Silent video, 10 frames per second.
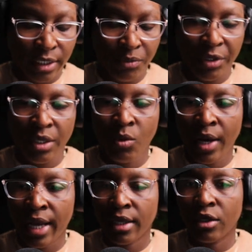
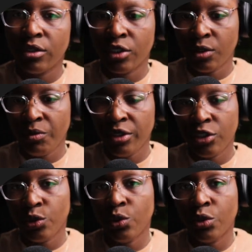.py. Just make
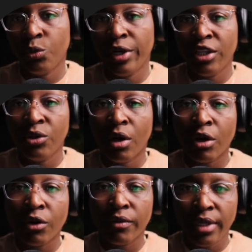sure when you
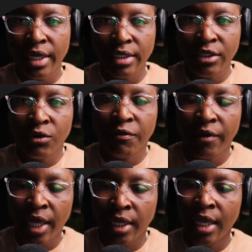are creating your
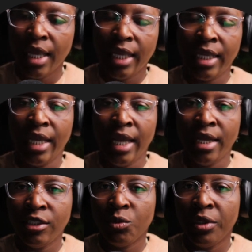file, it
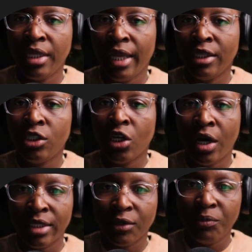ends with a
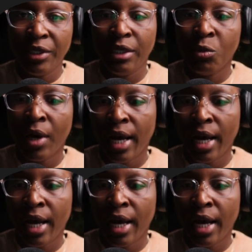.py.